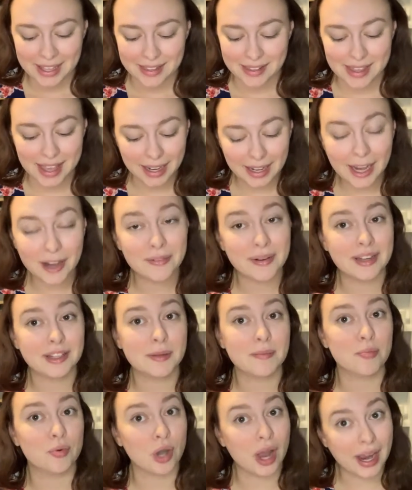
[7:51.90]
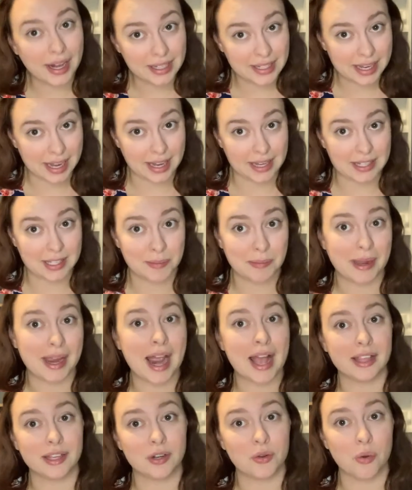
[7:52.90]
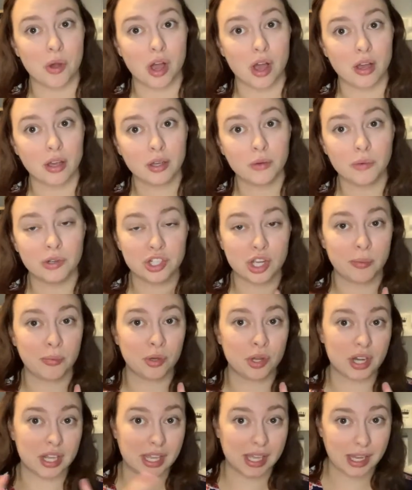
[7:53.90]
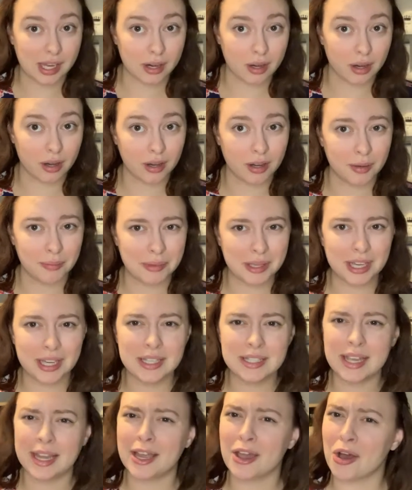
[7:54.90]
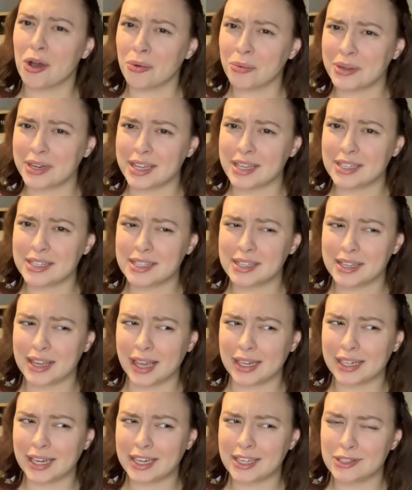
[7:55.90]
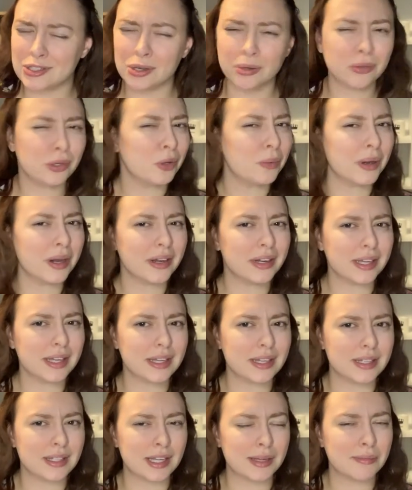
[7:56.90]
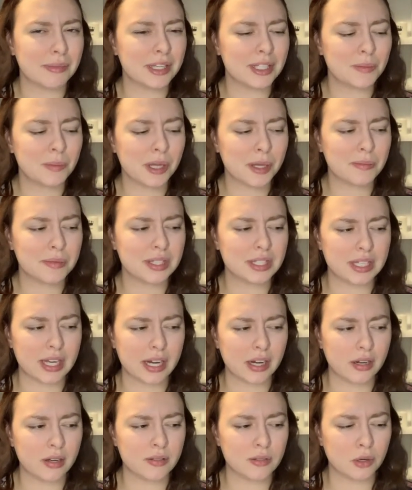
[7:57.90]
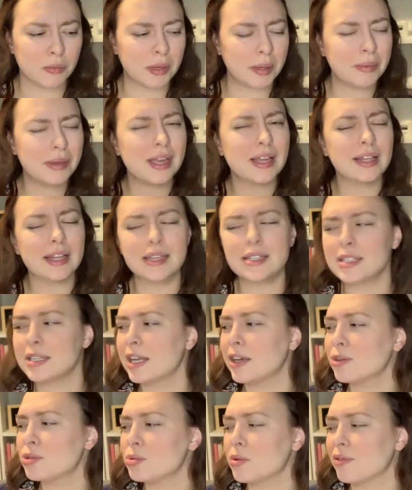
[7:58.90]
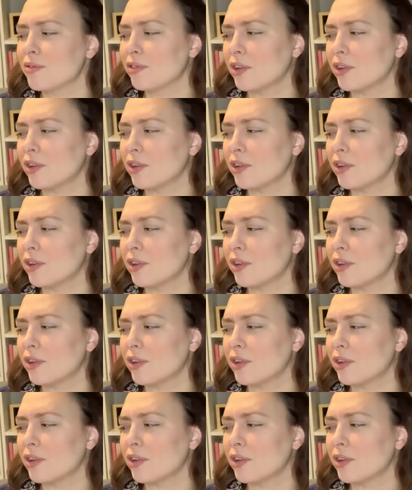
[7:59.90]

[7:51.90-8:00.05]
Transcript: Then I read The Bride Test by Helen Huang, which I'll put here because I own it and I don't know where it is. It must be upstairs, or maybe I lent it out to a